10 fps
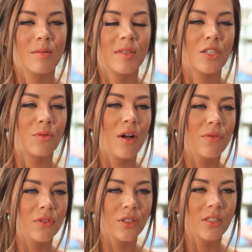I'm into
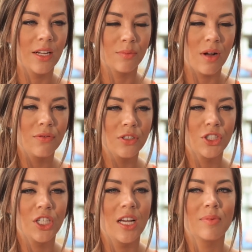ruffled
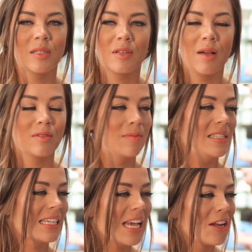chips, sometimes I'm
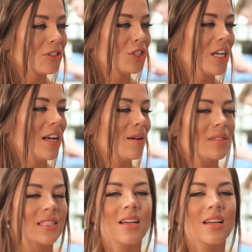into kettle chips,